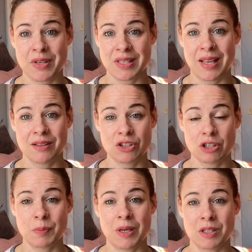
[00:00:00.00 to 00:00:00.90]
answers
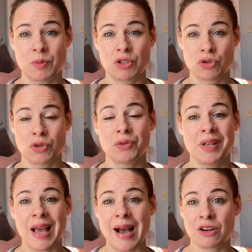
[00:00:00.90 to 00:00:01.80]
because we truly
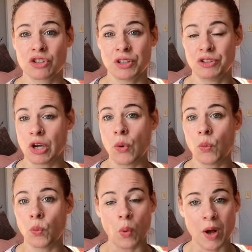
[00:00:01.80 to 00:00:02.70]
actually don't
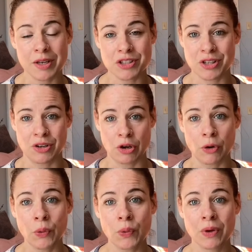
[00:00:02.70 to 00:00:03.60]
want to
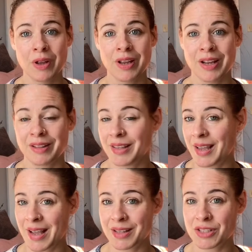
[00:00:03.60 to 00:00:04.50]
know the
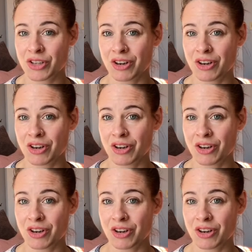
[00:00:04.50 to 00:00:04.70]
answer.